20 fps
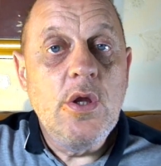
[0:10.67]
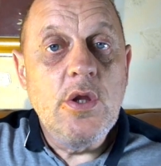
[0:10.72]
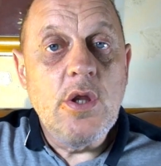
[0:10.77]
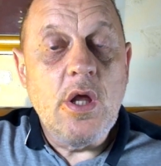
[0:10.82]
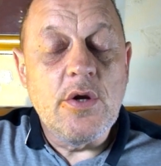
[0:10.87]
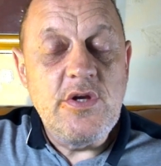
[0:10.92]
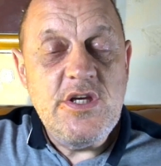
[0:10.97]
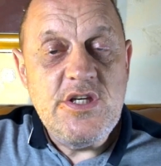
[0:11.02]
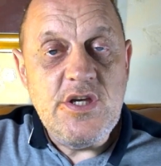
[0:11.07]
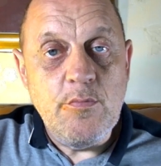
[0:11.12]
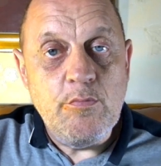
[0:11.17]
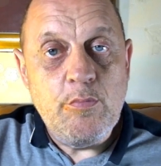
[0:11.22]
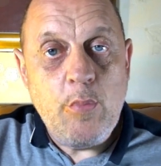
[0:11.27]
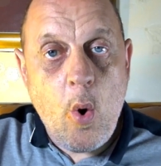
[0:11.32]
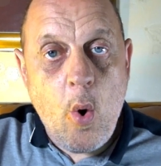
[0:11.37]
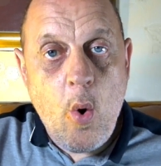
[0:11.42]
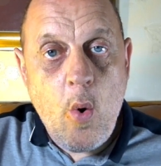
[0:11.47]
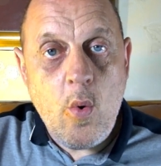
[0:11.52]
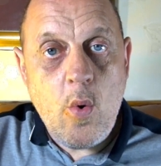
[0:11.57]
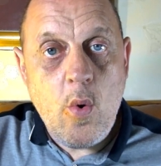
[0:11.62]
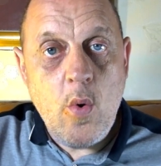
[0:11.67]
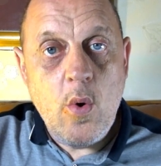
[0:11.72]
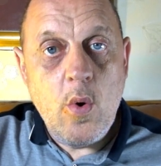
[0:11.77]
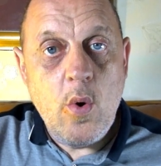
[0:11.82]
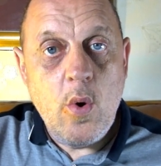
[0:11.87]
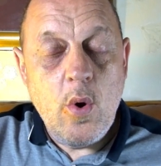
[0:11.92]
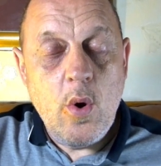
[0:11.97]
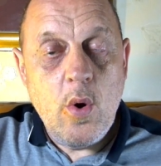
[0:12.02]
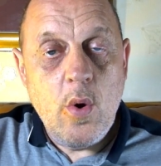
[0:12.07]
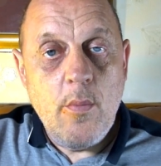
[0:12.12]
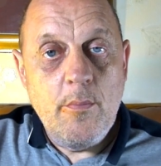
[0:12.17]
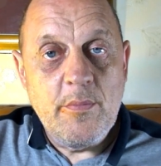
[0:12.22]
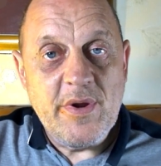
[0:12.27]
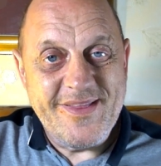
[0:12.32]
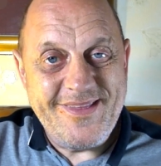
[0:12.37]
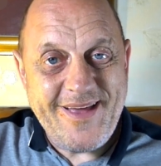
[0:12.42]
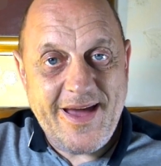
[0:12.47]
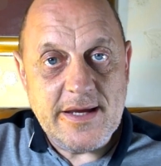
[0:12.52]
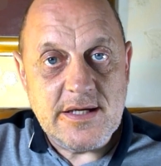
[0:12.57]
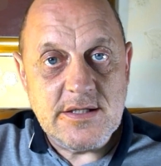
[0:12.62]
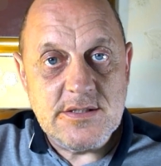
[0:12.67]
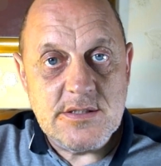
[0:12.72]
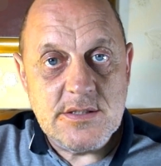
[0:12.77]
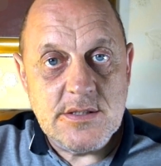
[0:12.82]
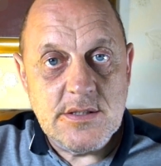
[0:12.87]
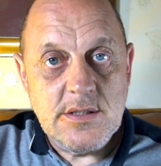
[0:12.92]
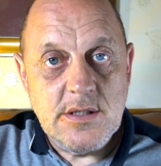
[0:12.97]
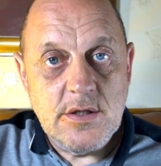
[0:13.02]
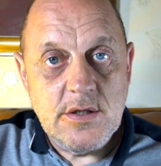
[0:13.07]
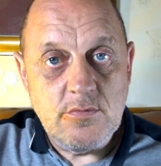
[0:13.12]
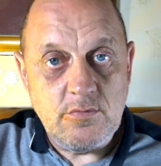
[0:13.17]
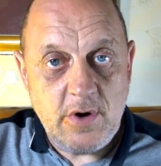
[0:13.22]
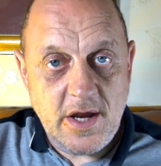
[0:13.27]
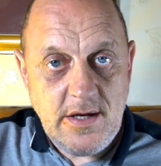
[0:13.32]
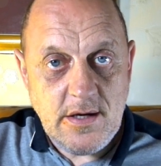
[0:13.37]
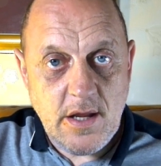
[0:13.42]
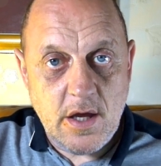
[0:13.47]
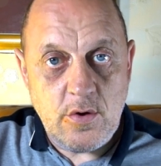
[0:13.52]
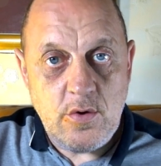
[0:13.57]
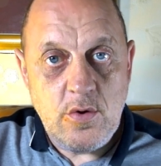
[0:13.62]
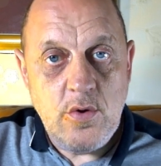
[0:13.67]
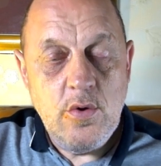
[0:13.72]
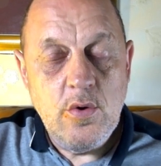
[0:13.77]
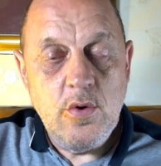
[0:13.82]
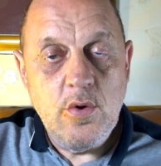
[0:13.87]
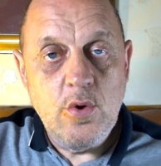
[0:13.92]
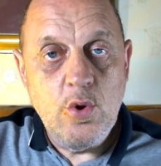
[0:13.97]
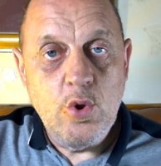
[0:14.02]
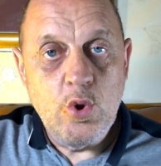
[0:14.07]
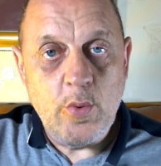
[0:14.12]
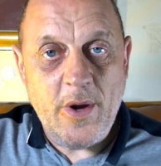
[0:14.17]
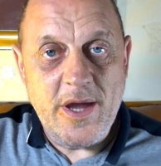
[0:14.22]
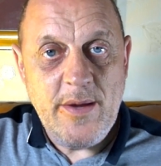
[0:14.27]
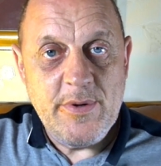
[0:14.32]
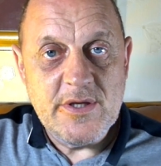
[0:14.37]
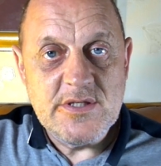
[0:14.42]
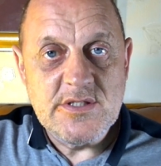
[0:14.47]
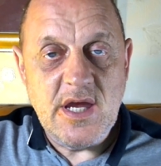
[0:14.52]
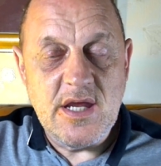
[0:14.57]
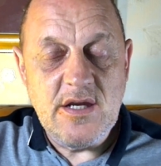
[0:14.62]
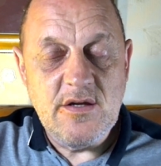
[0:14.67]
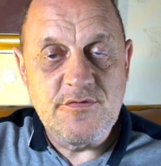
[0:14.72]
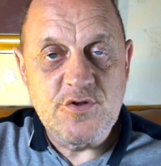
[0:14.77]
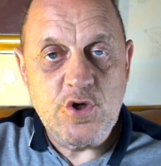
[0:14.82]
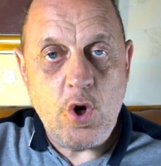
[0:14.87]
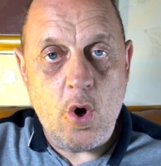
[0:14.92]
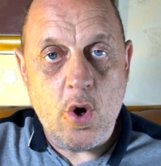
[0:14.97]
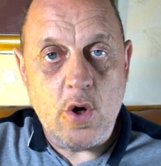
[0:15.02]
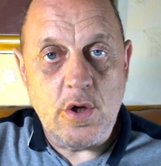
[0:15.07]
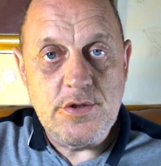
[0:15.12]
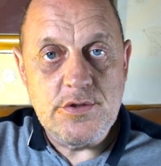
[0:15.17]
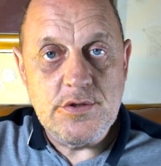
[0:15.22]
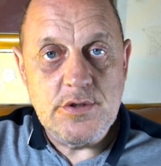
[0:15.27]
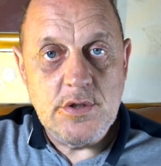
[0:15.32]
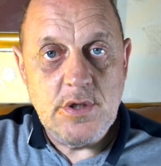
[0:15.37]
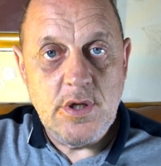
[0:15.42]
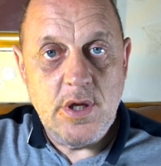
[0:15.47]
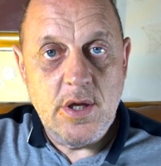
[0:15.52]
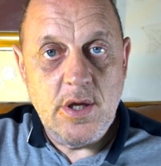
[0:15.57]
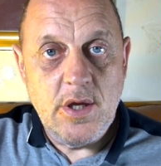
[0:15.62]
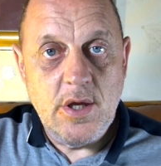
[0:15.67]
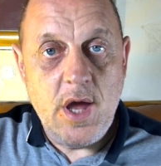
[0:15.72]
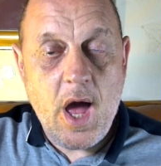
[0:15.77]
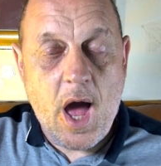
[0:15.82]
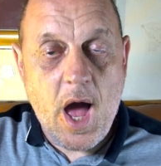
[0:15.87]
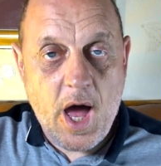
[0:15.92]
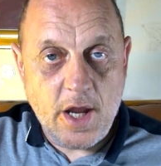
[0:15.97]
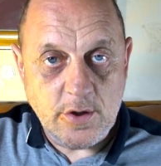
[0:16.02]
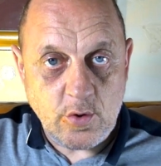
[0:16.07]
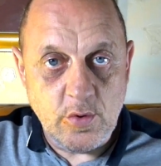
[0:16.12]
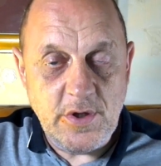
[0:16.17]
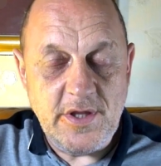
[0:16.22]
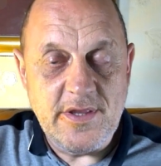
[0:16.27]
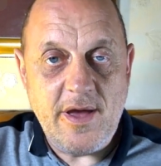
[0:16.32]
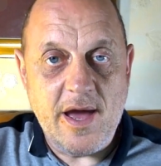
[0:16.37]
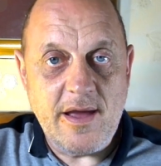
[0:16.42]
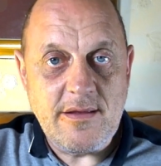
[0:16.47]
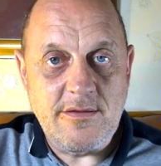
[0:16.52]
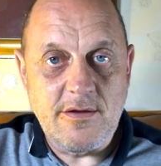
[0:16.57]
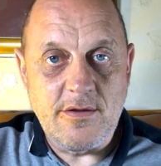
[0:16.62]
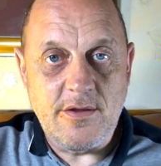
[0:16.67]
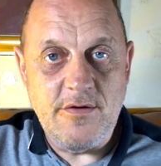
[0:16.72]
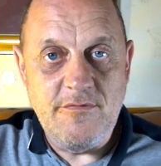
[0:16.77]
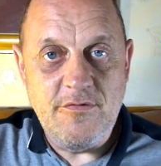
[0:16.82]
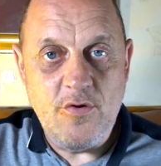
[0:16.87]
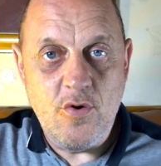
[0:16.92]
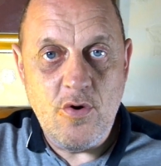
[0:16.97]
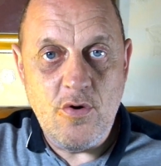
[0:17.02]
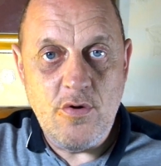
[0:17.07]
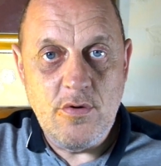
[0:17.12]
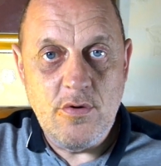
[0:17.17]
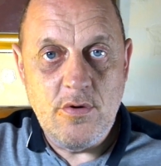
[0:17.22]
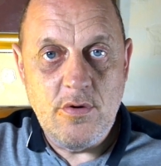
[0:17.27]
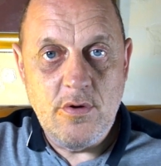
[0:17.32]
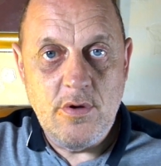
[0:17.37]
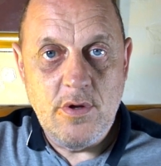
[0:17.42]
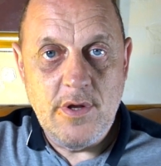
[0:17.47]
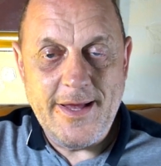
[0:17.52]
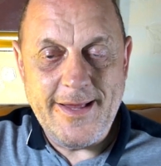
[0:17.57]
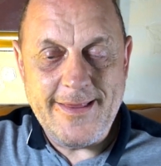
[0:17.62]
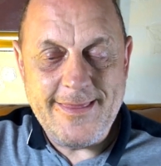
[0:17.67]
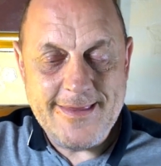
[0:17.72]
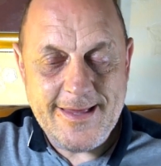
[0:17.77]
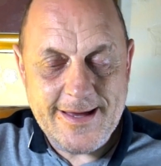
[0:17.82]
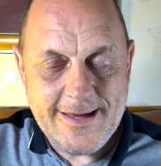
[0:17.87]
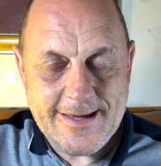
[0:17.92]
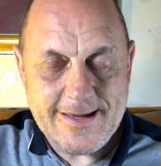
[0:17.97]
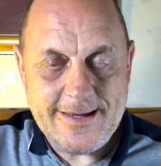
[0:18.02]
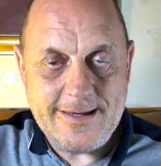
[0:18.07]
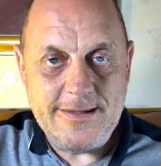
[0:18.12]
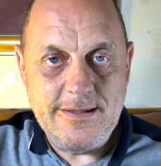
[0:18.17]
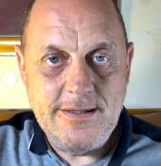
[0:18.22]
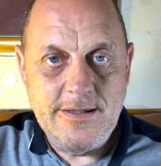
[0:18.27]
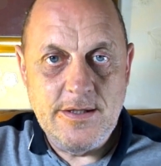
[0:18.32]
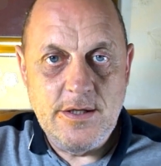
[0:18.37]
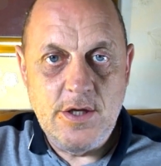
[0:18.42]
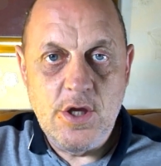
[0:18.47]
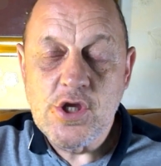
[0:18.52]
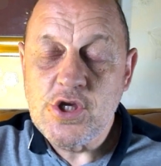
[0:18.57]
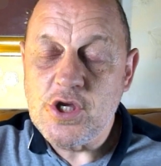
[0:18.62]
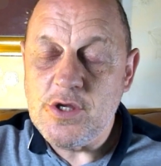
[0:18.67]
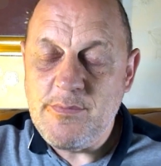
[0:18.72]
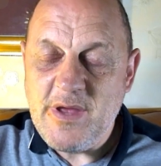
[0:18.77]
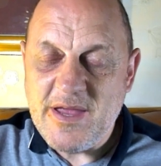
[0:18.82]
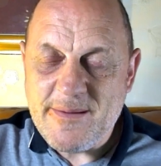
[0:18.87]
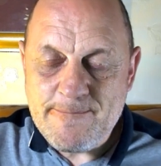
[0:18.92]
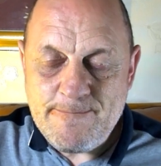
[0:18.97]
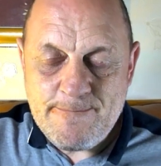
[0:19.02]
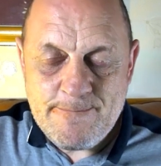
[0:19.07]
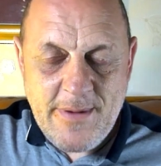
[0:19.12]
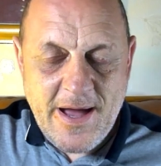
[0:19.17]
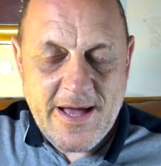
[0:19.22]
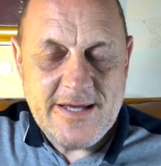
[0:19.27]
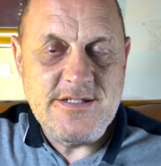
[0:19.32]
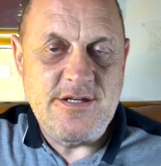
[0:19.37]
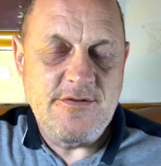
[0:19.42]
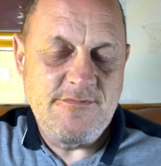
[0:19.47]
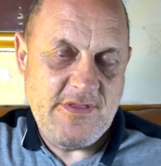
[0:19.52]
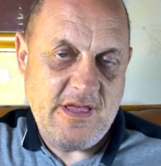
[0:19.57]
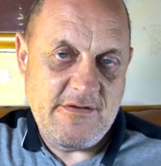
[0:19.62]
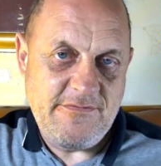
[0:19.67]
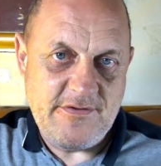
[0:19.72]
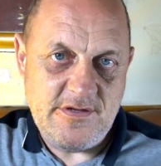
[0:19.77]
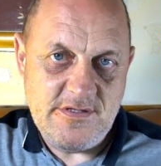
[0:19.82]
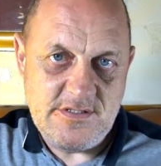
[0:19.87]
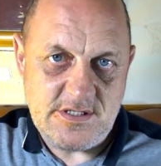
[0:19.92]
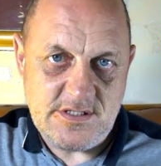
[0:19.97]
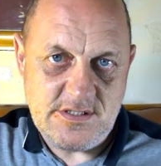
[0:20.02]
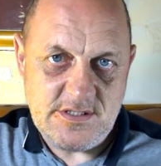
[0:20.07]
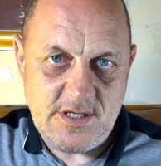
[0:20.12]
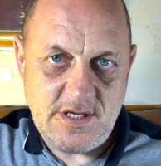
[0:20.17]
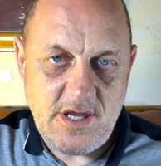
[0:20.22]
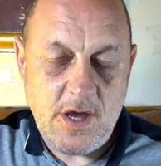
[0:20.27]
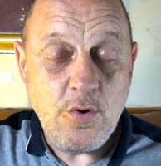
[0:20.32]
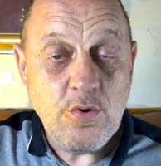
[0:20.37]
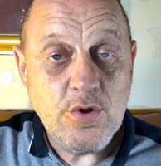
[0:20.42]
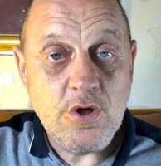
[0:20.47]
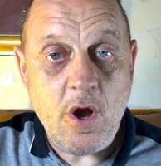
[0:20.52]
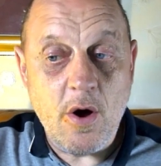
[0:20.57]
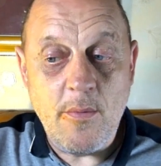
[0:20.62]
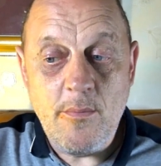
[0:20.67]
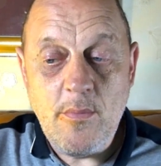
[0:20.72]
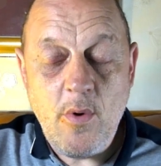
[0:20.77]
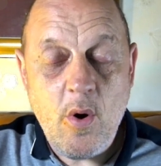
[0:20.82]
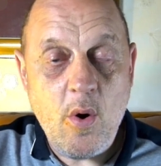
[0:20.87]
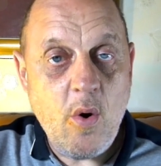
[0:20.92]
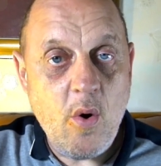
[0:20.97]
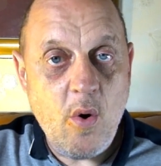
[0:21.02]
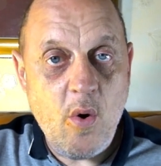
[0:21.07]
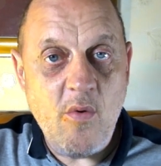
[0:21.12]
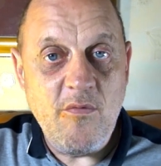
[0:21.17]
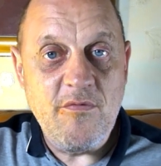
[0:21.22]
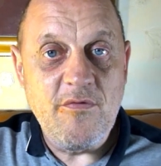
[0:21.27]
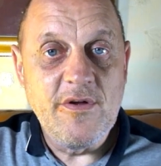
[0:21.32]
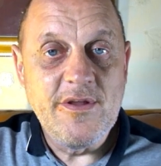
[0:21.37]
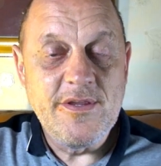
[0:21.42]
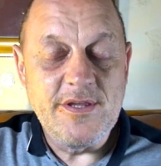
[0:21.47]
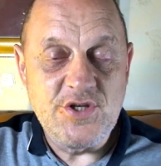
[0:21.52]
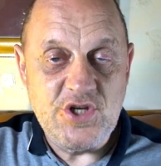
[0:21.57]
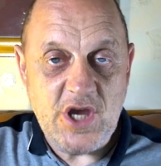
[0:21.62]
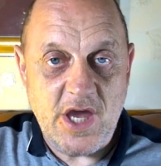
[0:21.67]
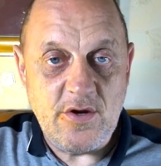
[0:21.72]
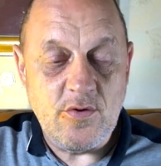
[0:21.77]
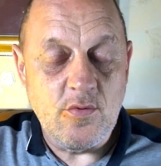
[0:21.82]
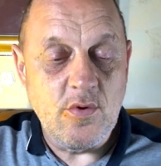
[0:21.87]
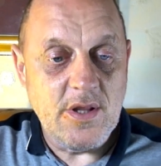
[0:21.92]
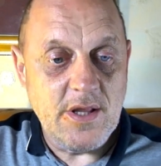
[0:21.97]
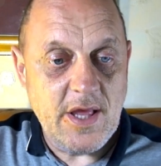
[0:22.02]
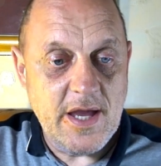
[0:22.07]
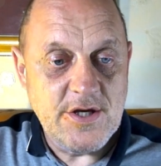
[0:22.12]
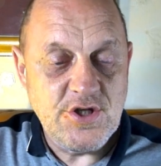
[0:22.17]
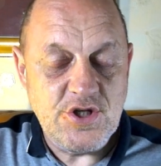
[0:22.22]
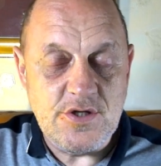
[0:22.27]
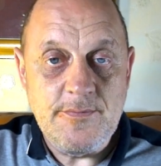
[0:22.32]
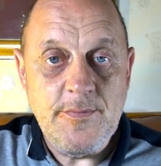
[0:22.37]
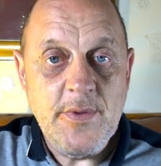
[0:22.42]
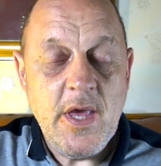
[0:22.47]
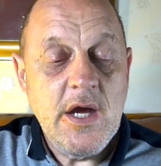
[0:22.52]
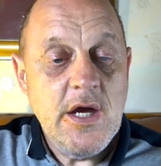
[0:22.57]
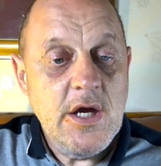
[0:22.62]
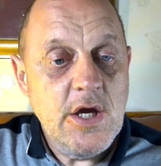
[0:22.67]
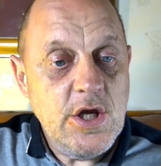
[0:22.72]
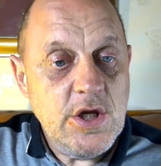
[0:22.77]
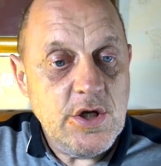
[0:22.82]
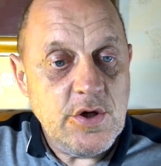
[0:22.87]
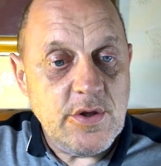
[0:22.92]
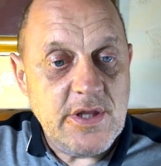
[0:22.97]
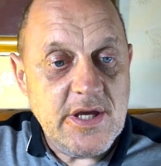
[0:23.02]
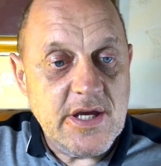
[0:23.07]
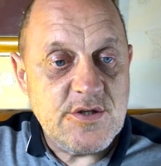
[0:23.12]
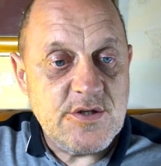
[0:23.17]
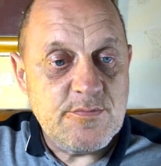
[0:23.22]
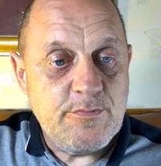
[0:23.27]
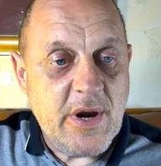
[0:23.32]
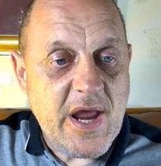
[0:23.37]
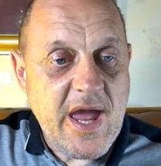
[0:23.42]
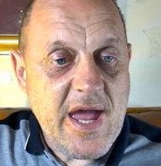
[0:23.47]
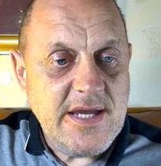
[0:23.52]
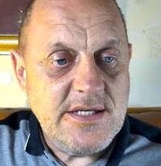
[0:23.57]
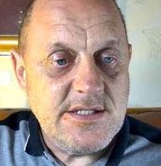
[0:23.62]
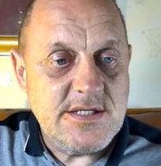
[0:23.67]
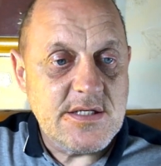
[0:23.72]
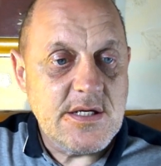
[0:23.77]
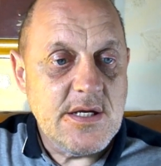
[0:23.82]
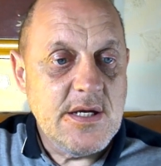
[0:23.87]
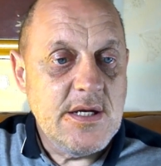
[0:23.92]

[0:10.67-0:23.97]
a recent poll predicts right now 20% of Scots are going to tactically vote, and that could make massive differences to the outcome of the general election. Now, the Express,